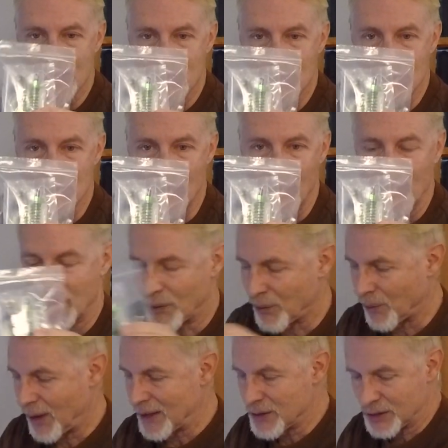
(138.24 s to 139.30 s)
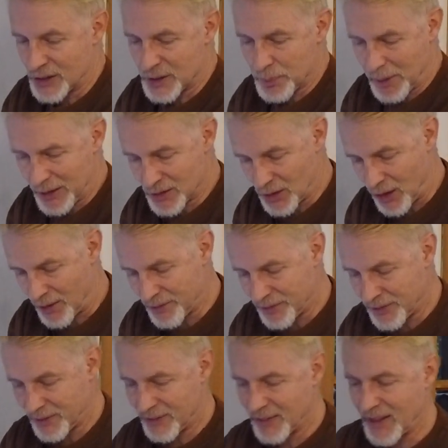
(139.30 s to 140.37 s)
So I took the springs
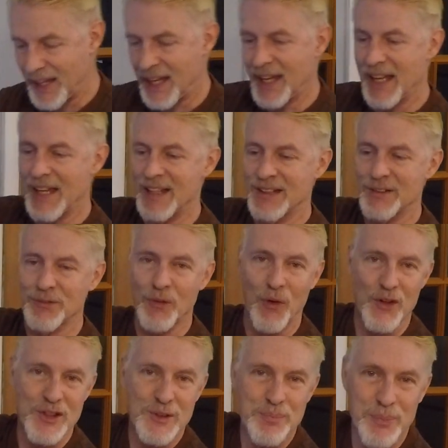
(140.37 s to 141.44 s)
off and, of course,